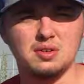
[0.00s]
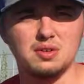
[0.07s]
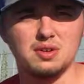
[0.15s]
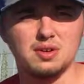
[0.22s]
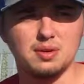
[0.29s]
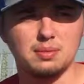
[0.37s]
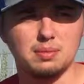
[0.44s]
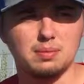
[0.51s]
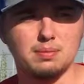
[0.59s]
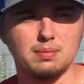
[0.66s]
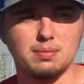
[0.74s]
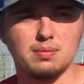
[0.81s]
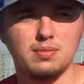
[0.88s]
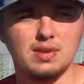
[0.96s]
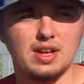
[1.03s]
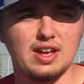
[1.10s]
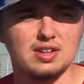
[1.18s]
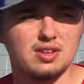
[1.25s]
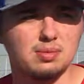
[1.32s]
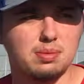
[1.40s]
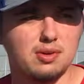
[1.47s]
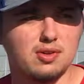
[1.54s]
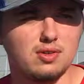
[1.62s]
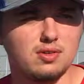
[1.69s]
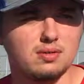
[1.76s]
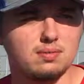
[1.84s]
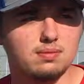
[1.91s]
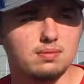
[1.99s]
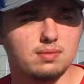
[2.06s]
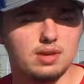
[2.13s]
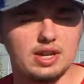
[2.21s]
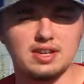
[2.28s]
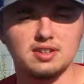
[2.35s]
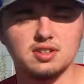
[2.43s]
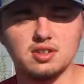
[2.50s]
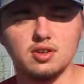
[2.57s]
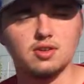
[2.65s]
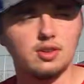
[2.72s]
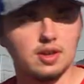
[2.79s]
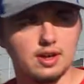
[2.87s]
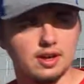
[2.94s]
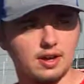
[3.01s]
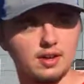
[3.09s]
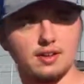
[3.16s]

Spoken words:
or SS Proto X. Okay,